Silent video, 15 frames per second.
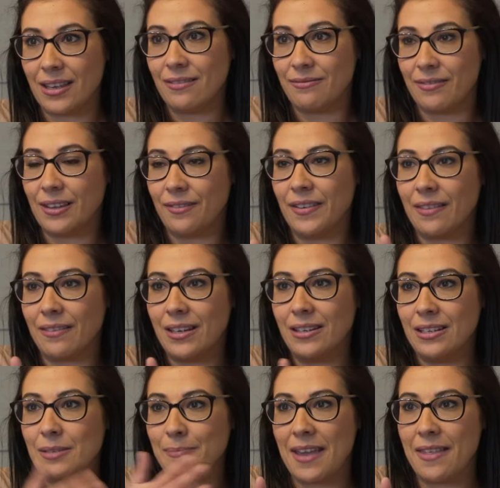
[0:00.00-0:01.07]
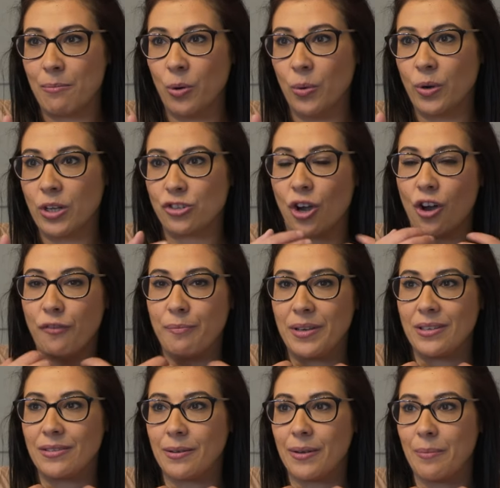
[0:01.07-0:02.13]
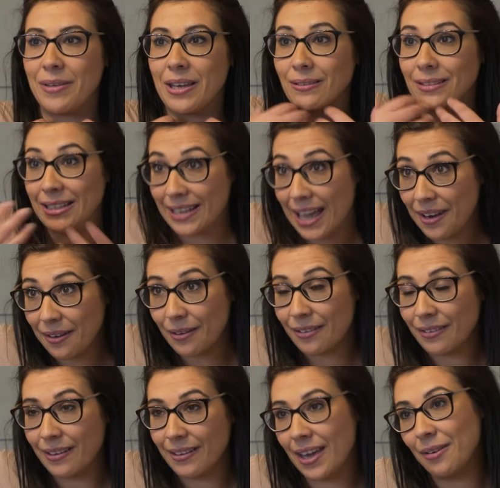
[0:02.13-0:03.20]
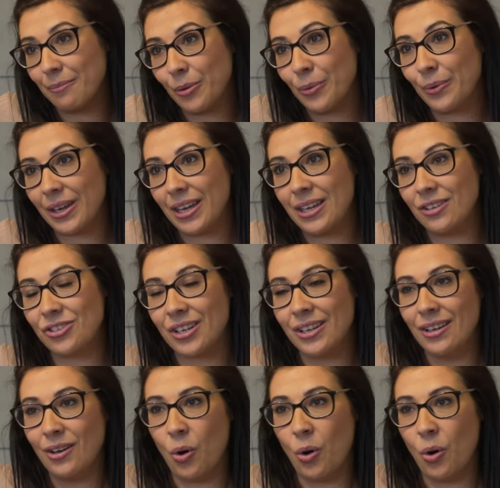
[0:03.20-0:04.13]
think they need to pay their mortgage off because they won't be able to get a mortgage,